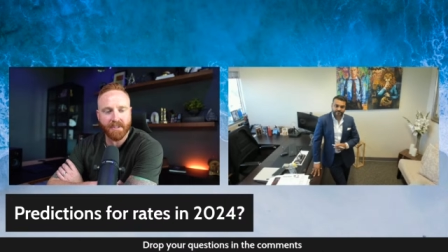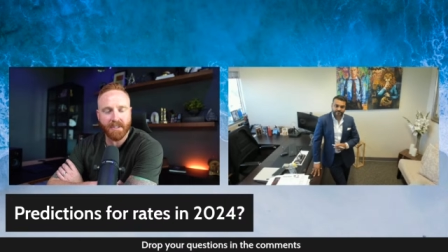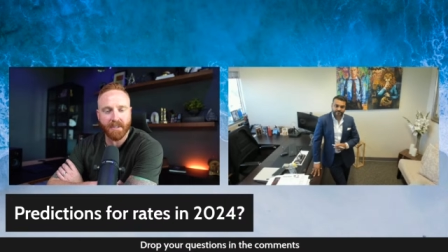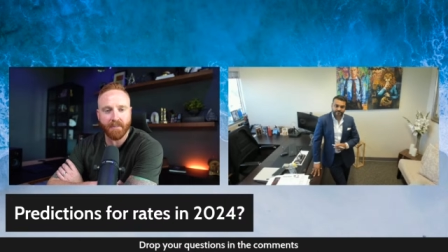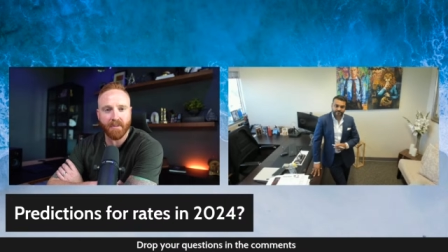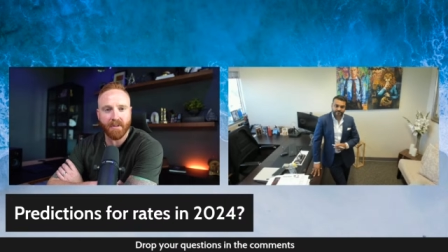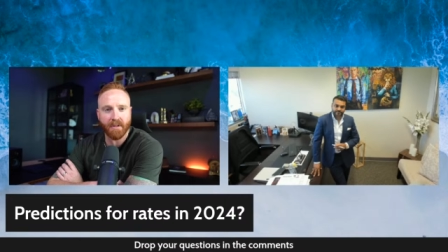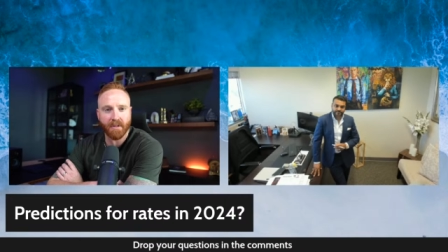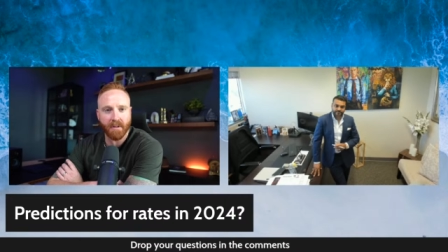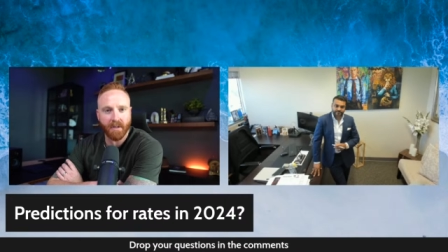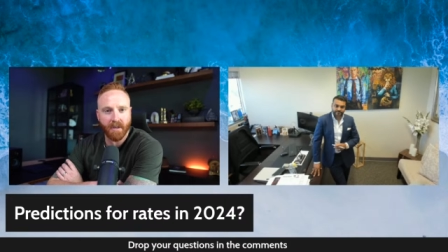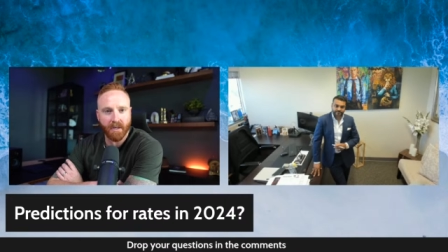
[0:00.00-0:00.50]
some
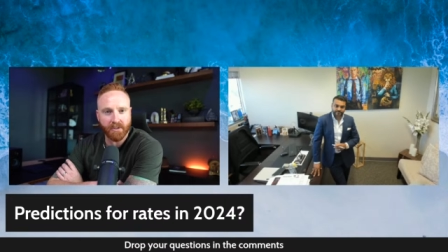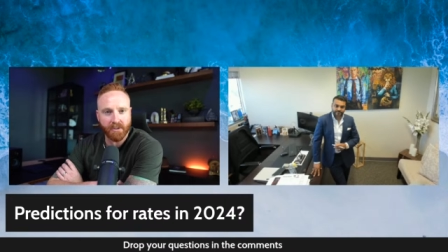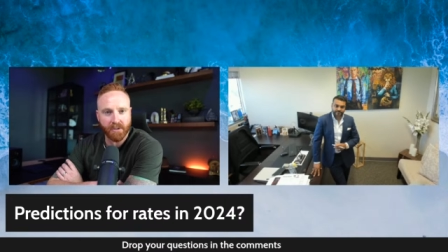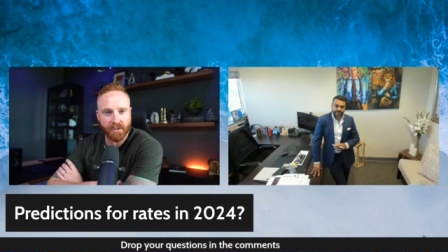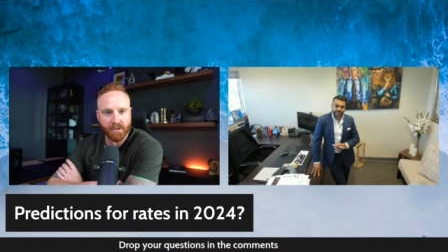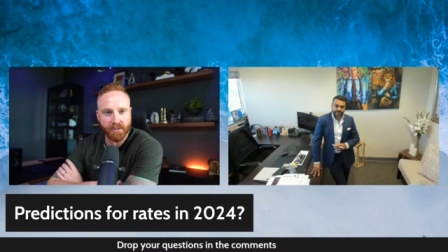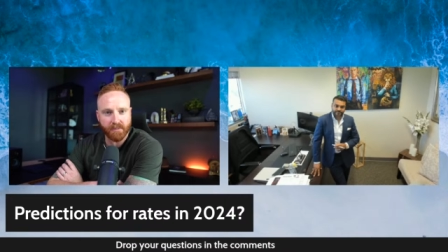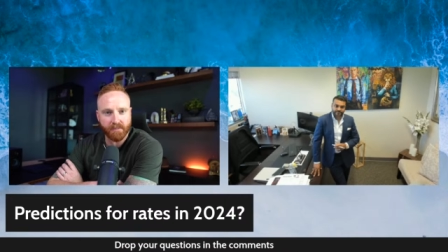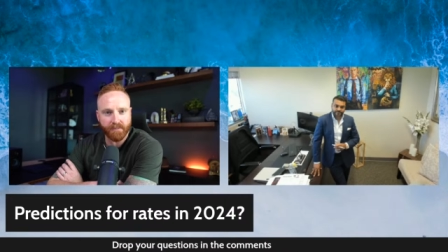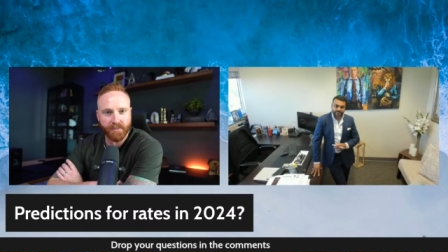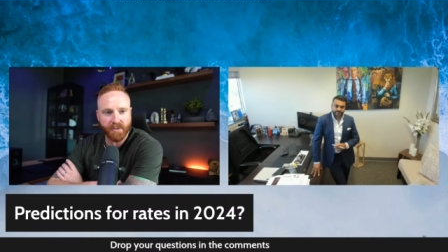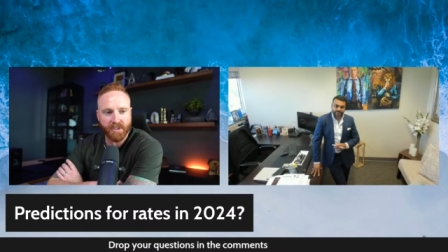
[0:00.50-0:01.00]
of the
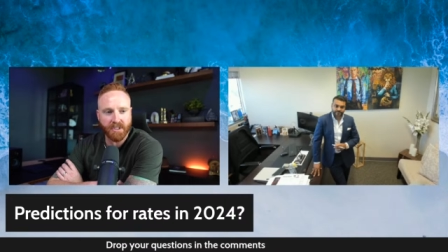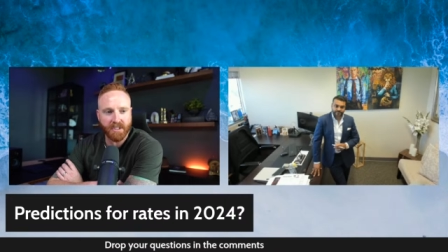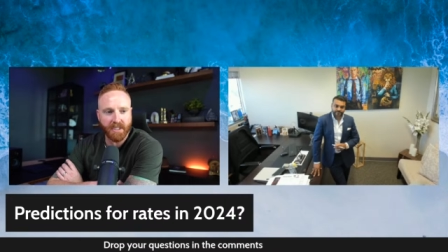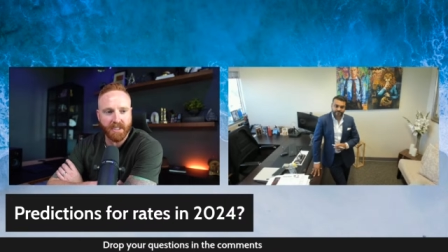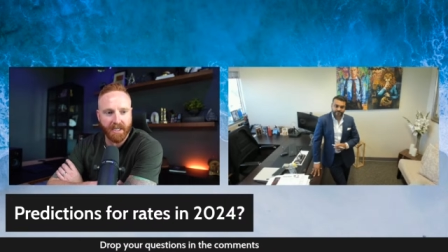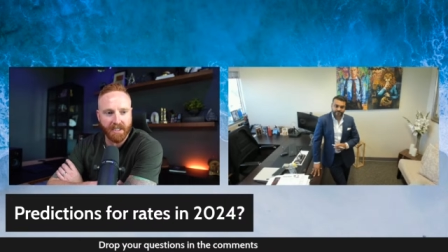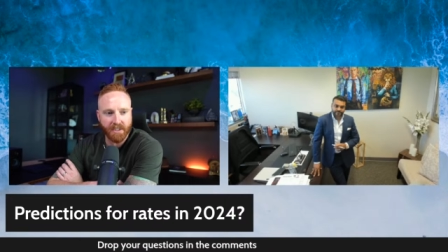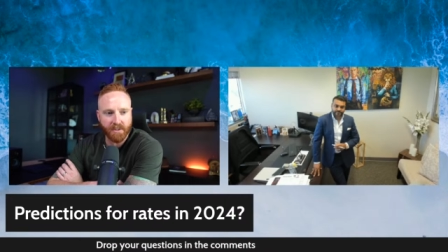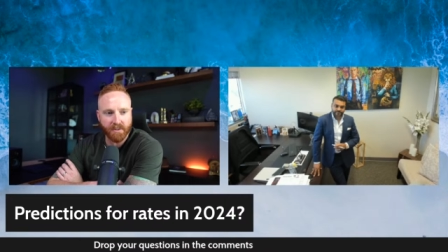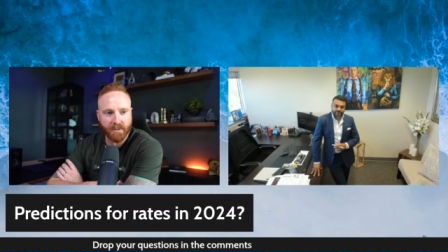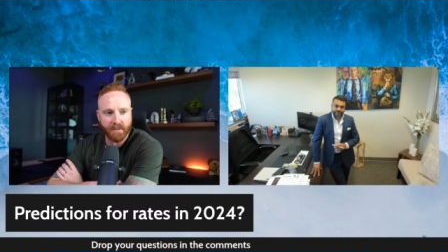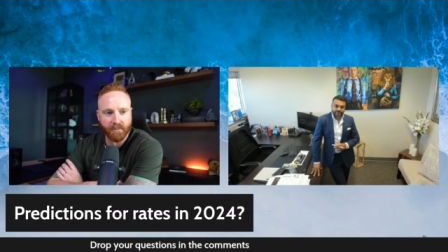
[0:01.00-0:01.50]
larger
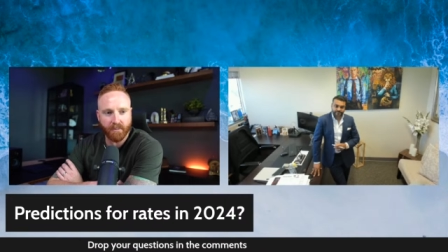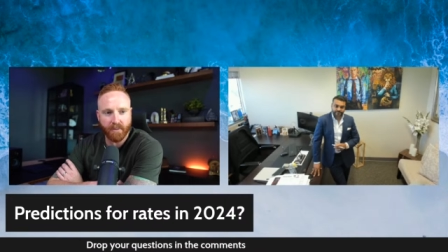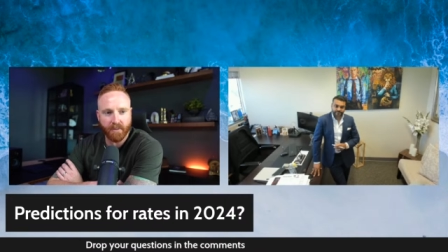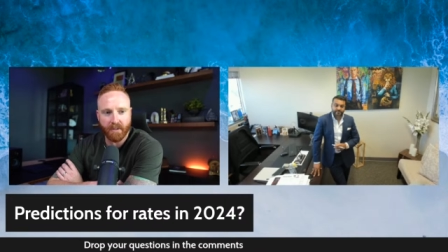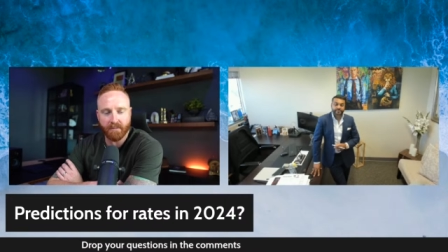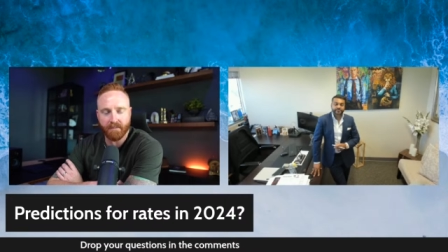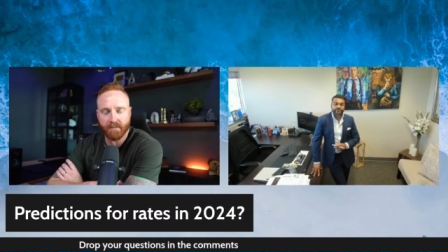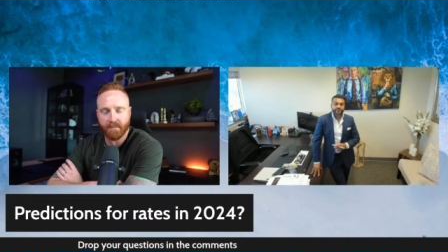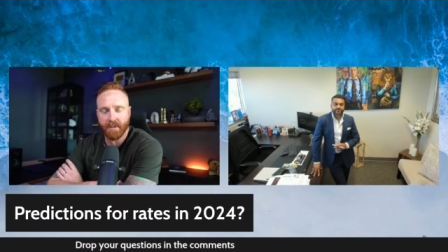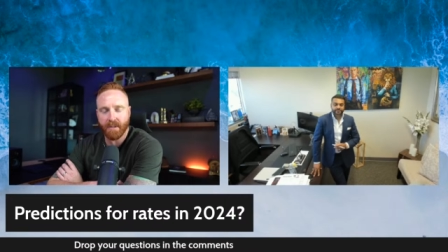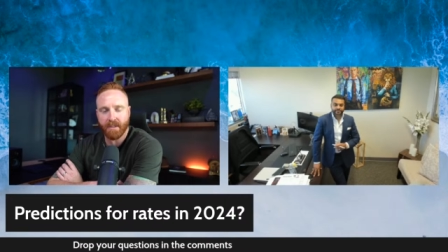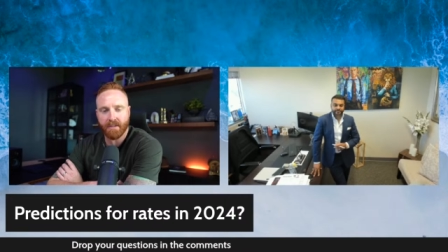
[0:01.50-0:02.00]
states
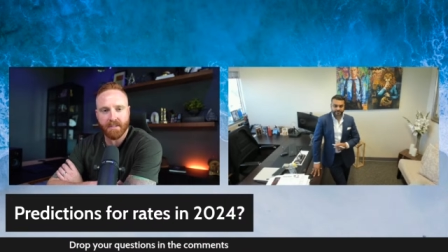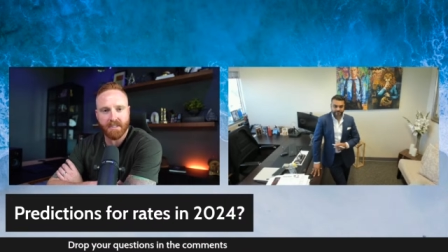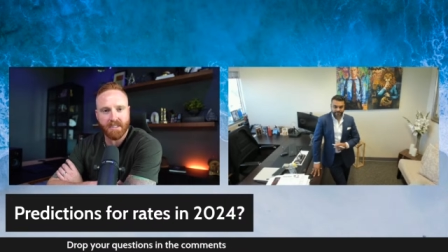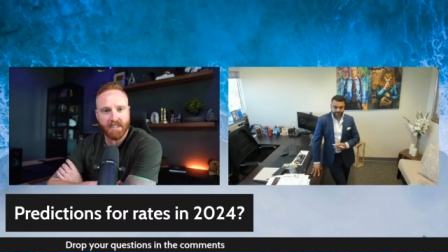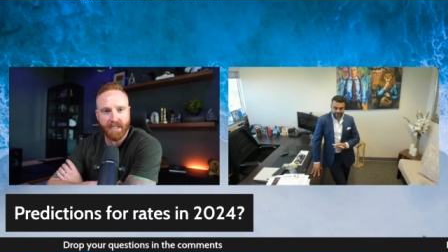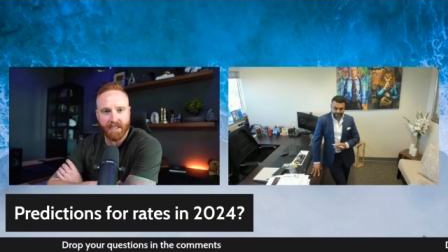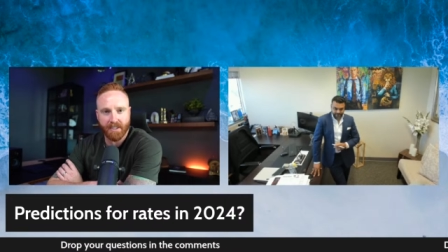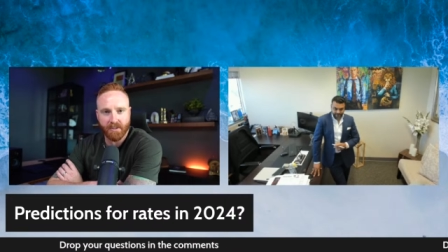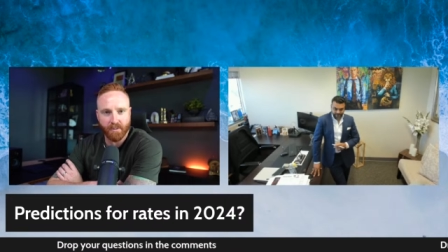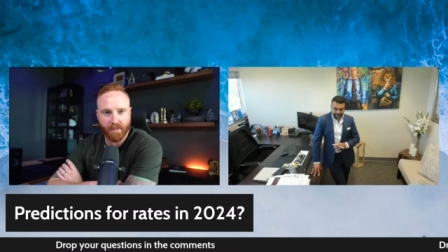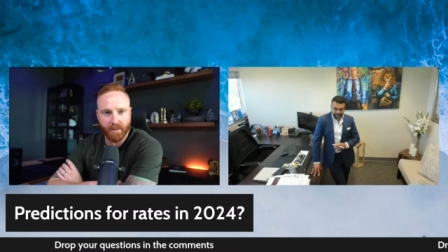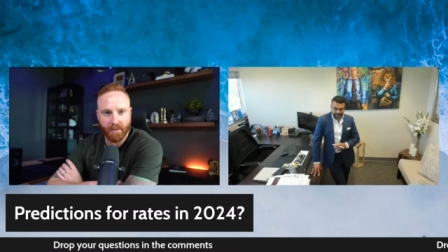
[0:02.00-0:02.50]
when and
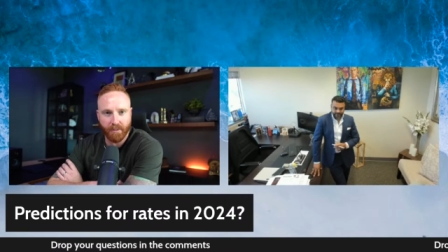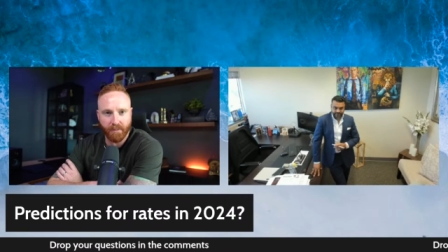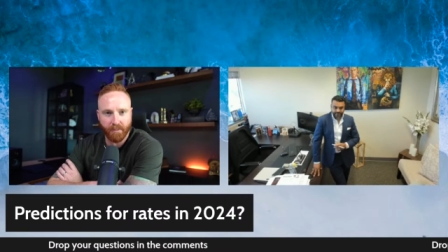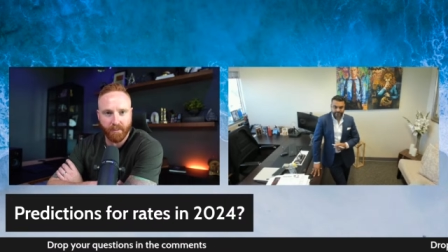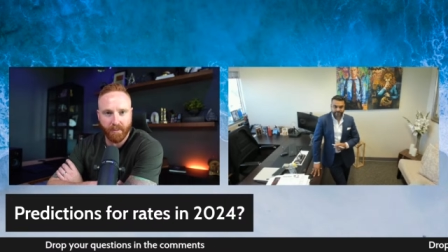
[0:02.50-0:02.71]
states with